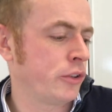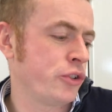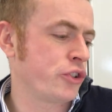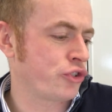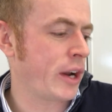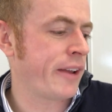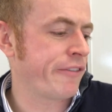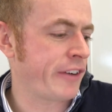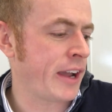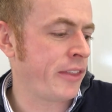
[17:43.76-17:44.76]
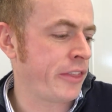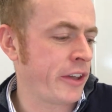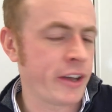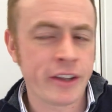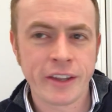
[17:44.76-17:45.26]
You should try and find
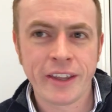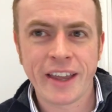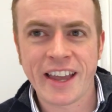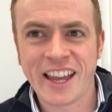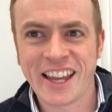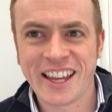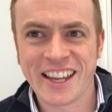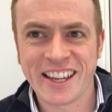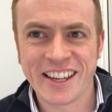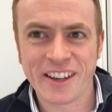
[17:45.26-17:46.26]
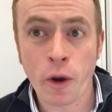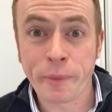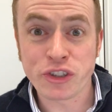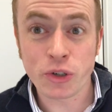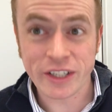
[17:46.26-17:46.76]
the
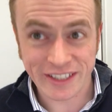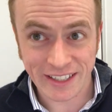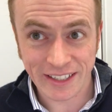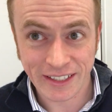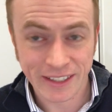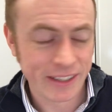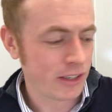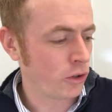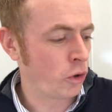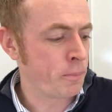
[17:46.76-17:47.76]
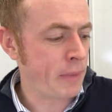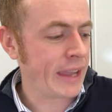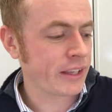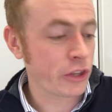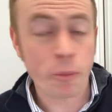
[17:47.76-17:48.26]
opportunity, or
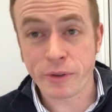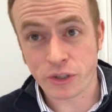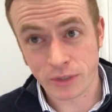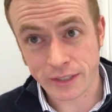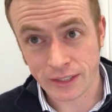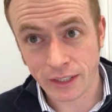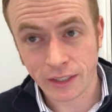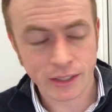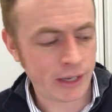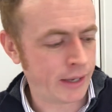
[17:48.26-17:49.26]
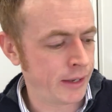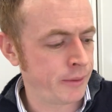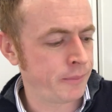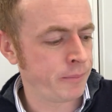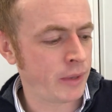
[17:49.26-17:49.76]
make the opportunity.
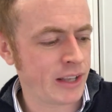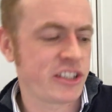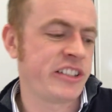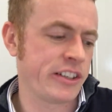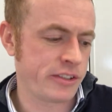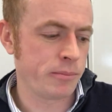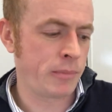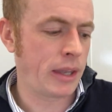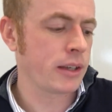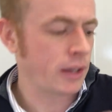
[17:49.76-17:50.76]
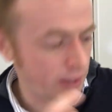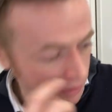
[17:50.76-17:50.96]
It actually says make